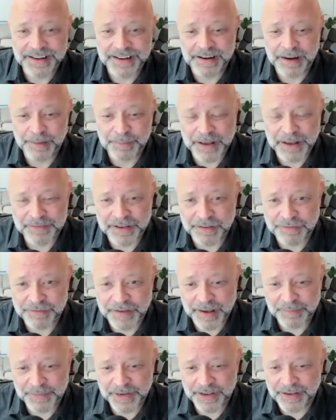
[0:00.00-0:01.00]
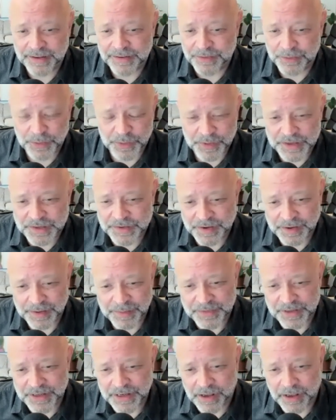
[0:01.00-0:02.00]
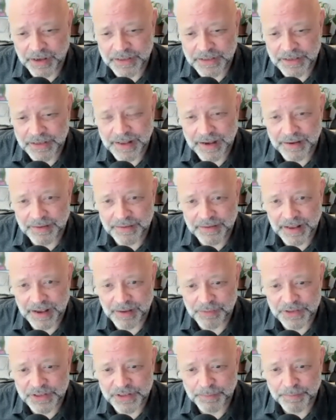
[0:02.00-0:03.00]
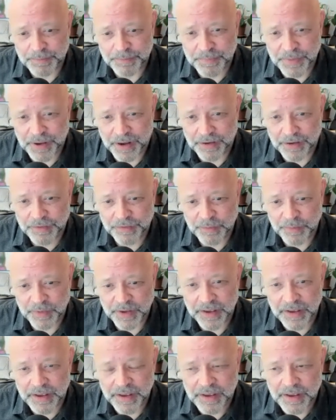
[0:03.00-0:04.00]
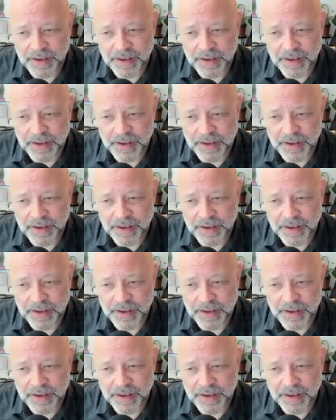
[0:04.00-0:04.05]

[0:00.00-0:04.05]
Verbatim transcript: Ended up having a family and all the rest of it. And I'm delighted that that was the path for me.